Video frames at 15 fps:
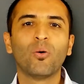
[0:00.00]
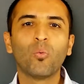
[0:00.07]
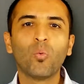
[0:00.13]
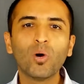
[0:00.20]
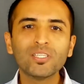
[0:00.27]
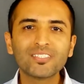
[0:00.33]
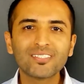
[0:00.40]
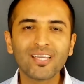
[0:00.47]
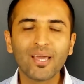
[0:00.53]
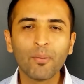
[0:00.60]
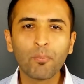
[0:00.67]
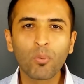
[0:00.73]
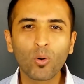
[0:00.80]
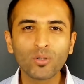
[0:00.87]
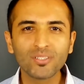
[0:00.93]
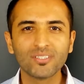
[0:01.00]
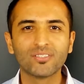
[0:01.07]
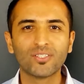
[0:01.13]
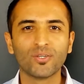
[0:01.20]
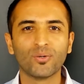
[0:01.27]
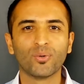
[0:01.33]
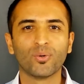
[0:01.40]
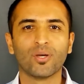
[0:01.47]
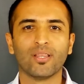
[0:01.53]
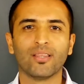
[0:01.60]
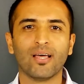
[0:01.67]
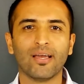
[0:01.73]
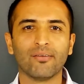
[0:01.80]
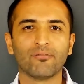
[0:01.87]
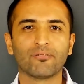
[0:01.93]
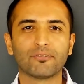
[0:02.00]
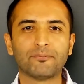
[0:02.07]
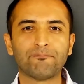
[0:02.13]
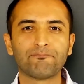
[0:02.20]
What's important to you in life?